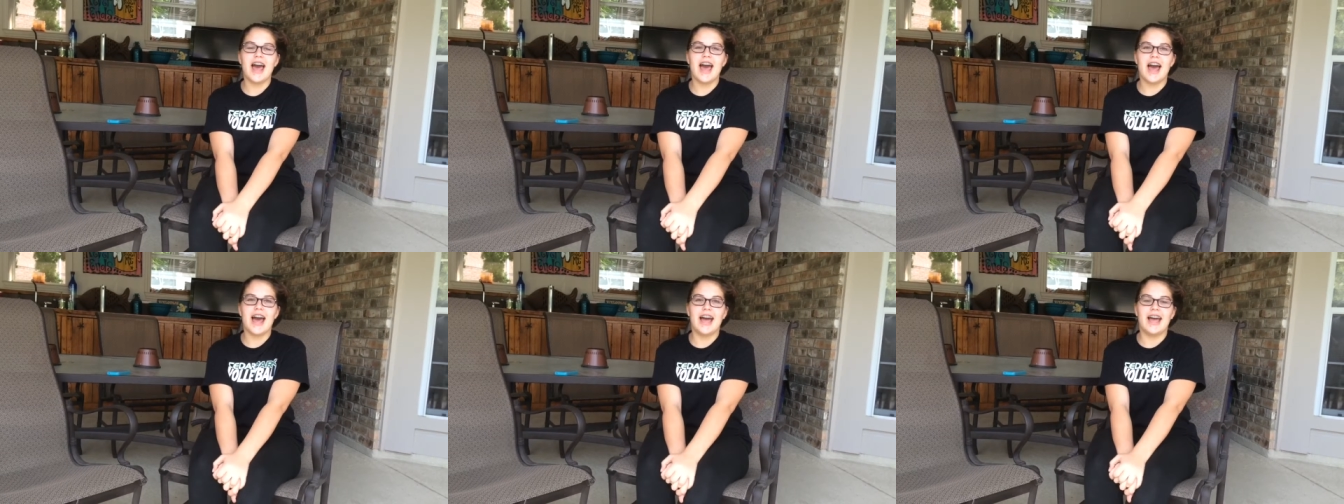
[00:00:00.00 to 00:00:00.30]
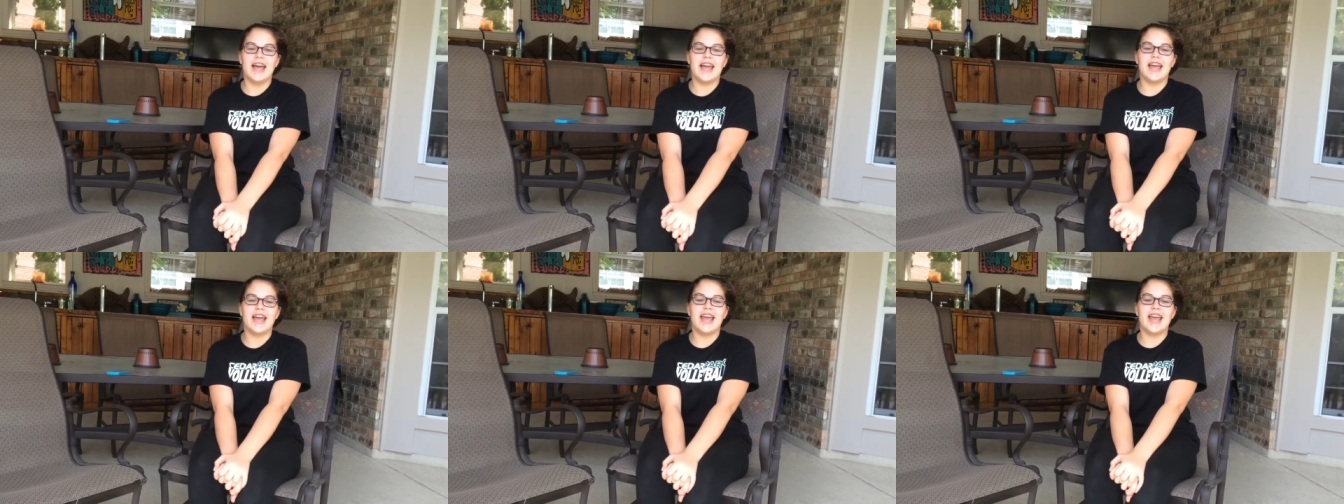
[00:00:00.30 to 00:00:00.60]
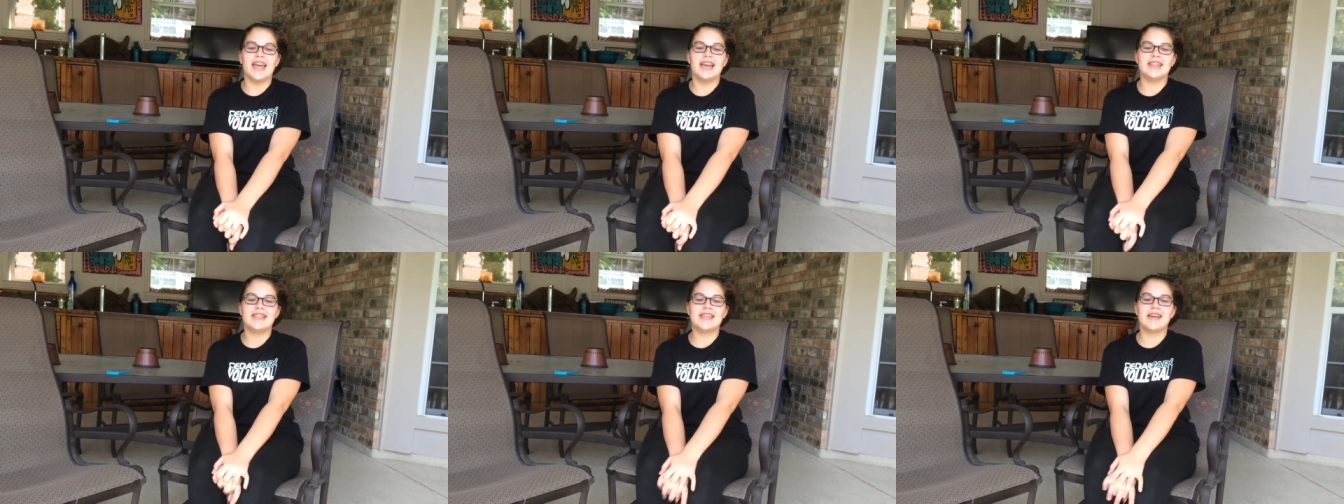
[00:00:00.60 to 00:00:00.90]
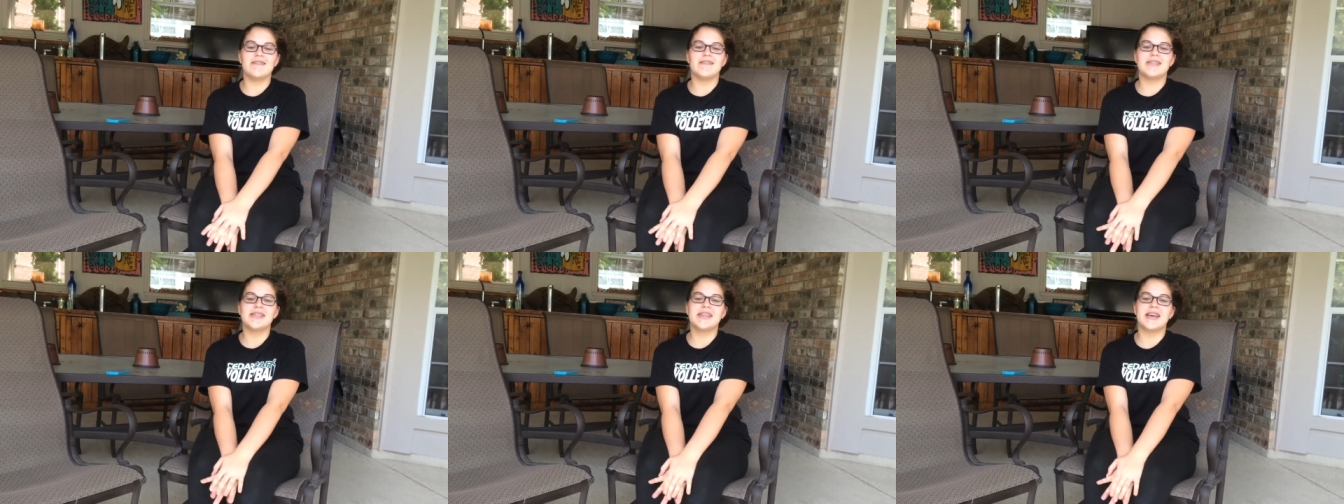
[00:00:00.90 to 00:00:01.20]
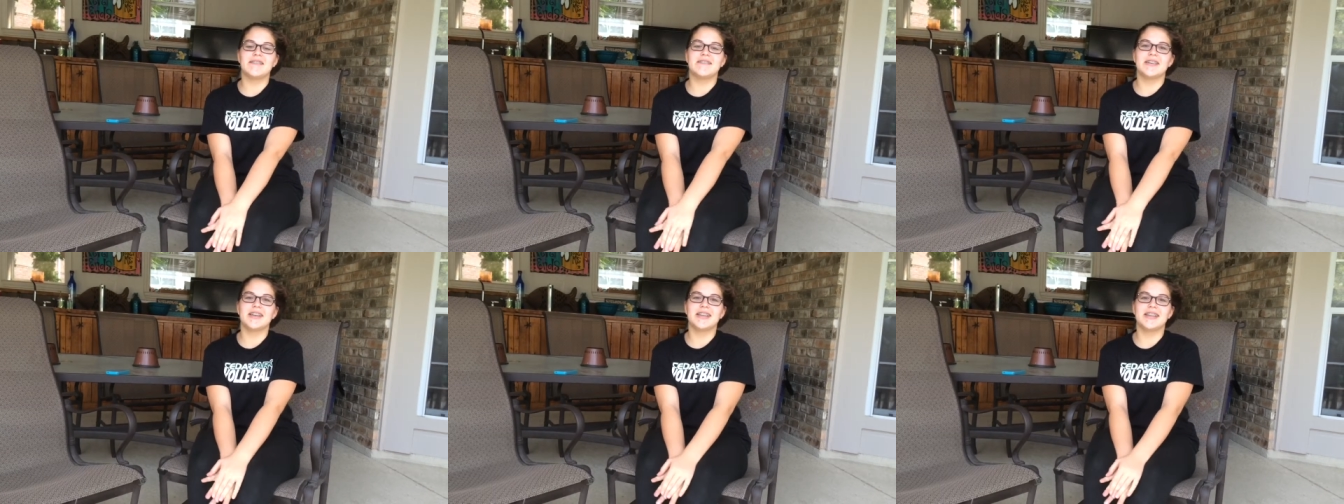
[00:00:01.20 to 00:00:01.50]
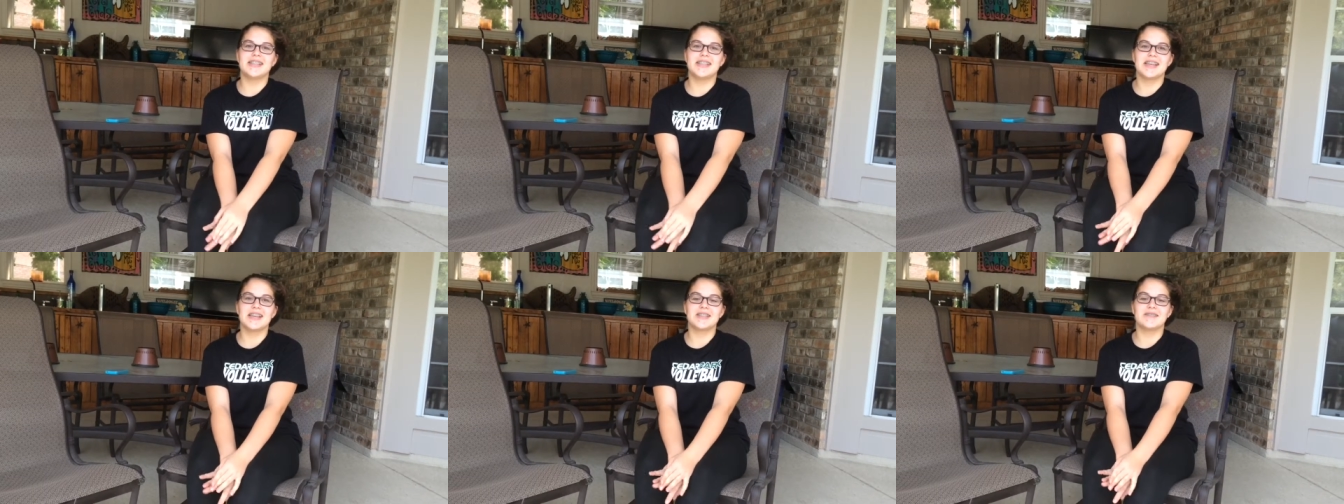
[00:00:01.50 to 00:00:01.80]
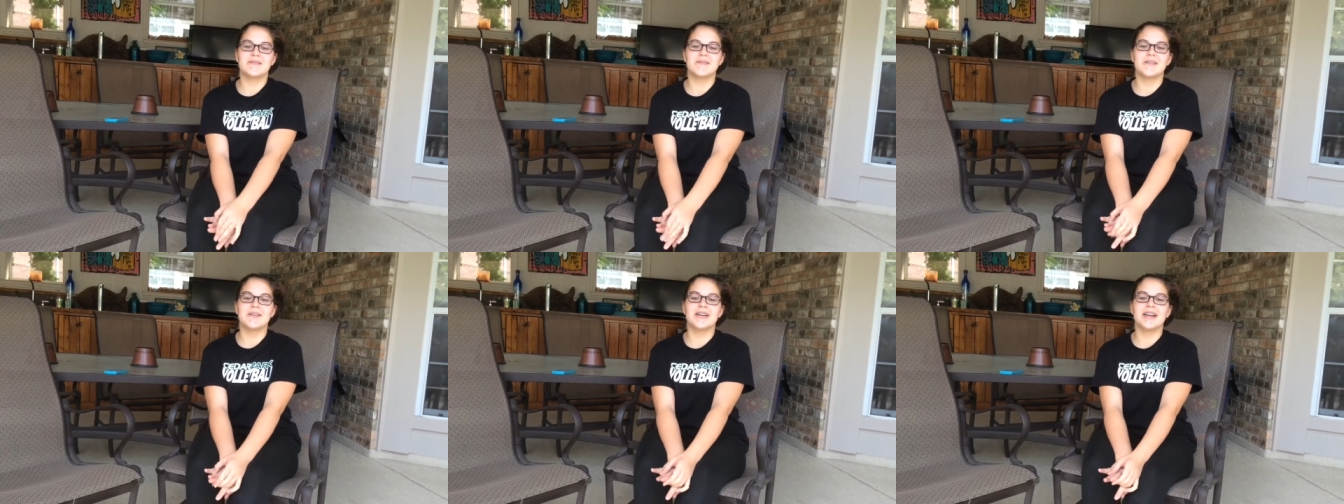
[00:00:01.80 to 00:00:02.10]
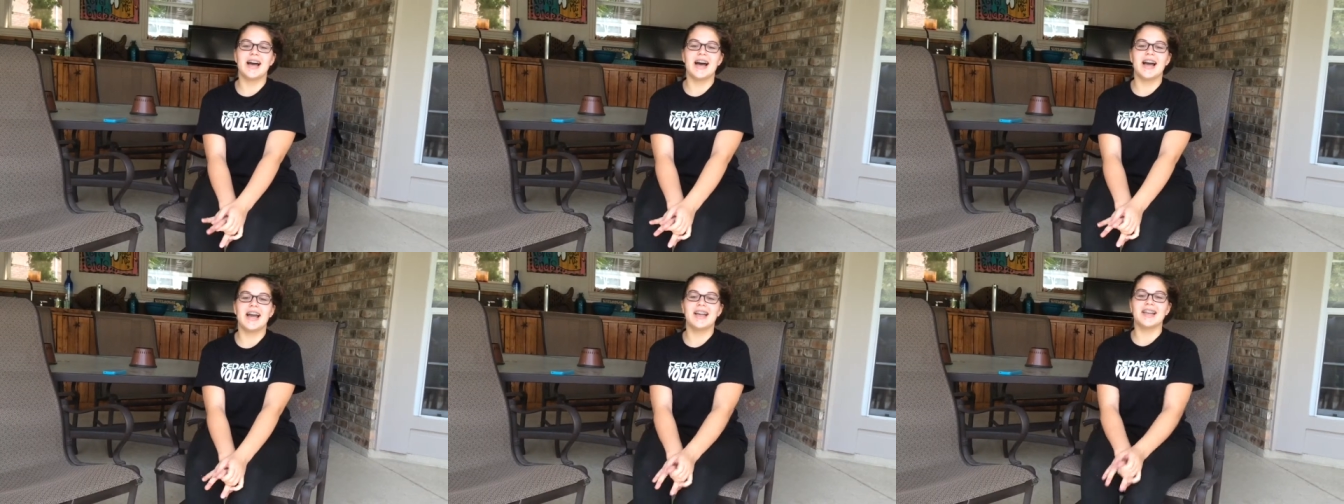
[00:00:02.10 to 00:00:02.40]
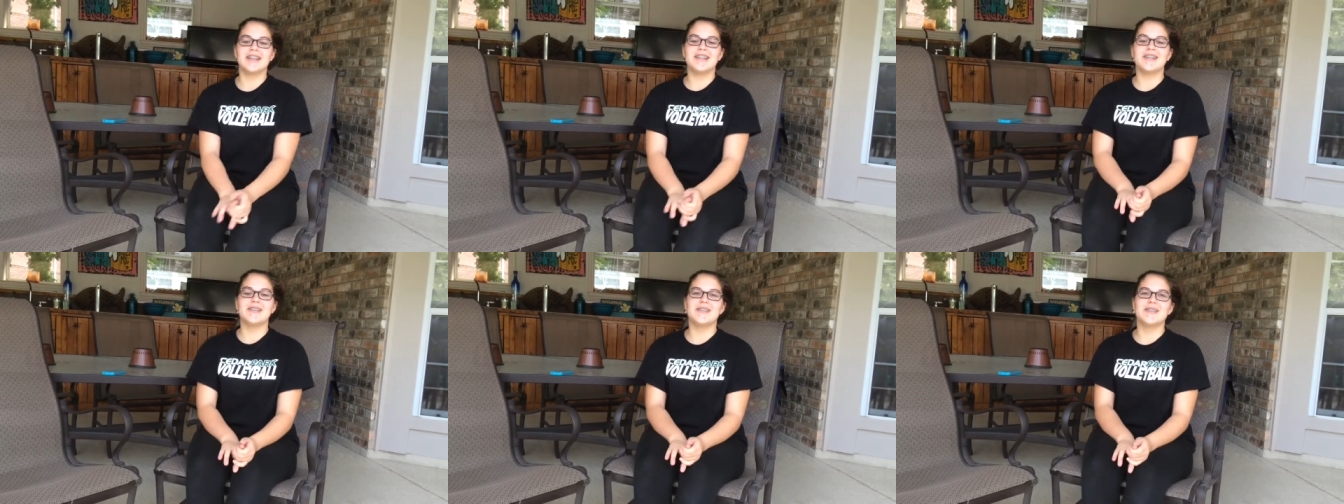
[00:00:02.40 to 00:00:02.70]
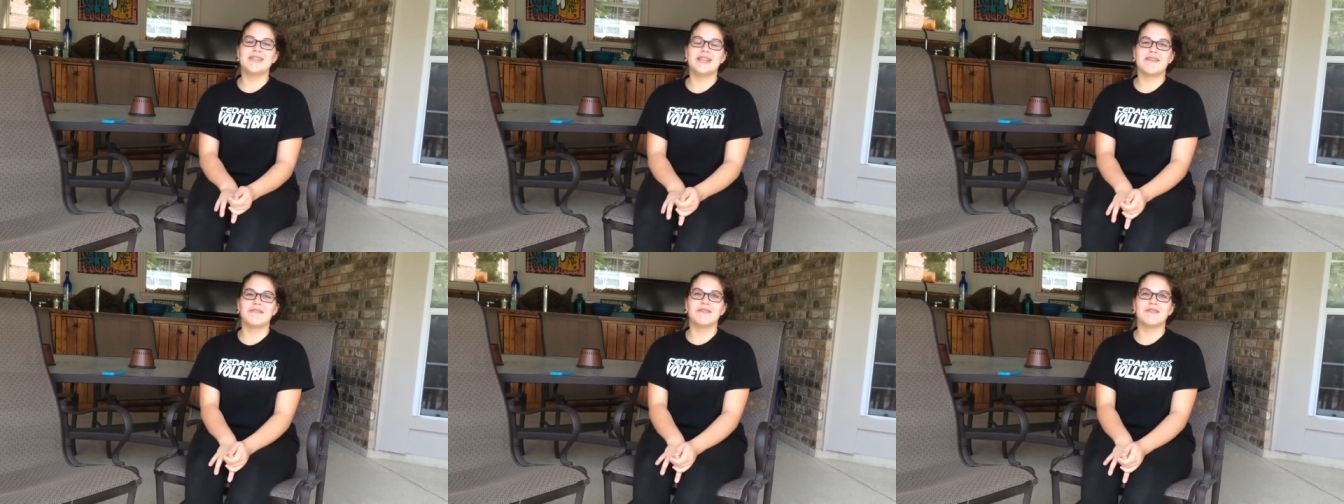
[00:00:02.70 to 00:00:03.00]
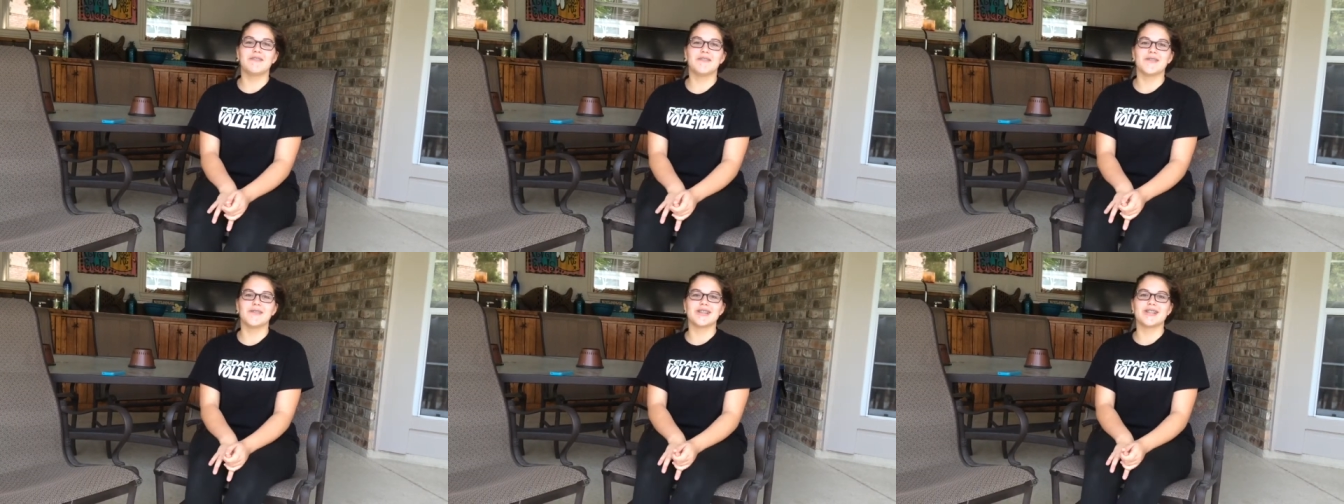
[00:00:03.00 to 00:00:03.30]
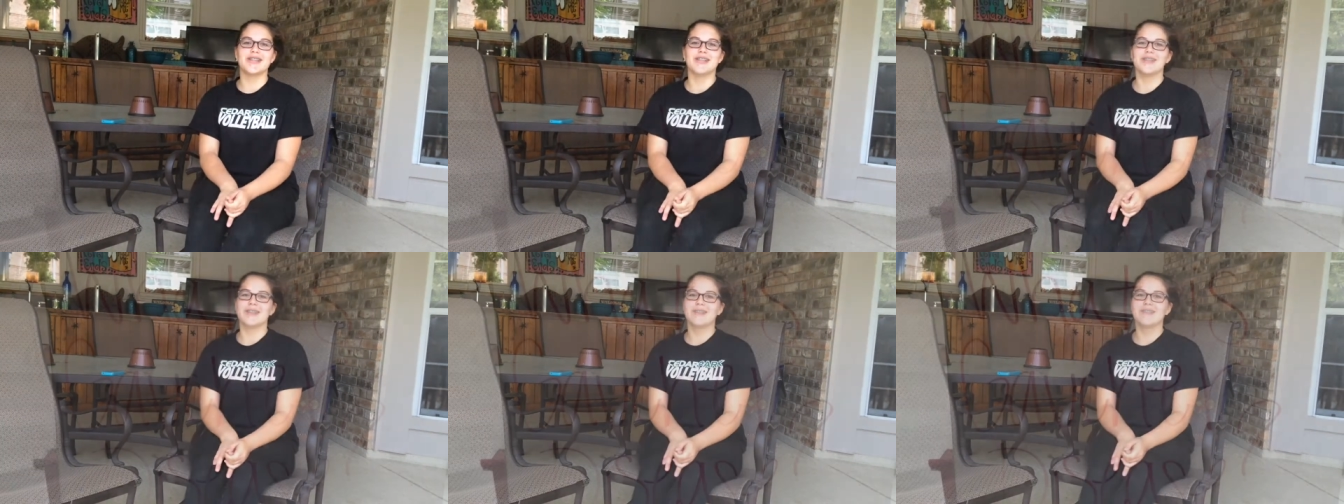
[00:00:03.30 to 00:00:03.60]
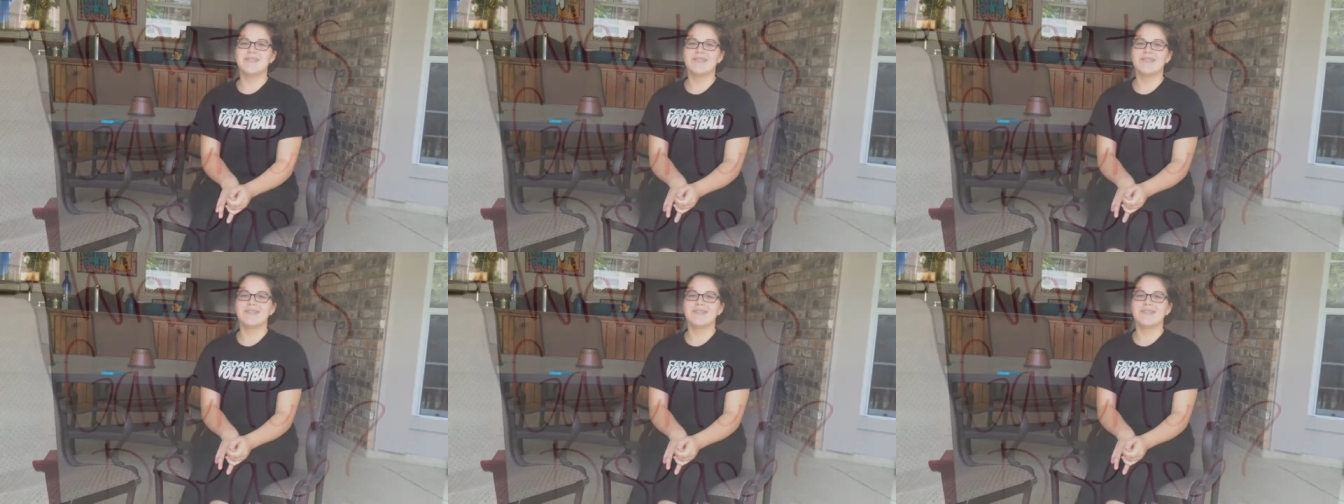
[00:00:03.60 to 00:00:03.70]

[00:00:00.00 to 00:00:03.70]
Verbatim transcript: at 877-649-2742.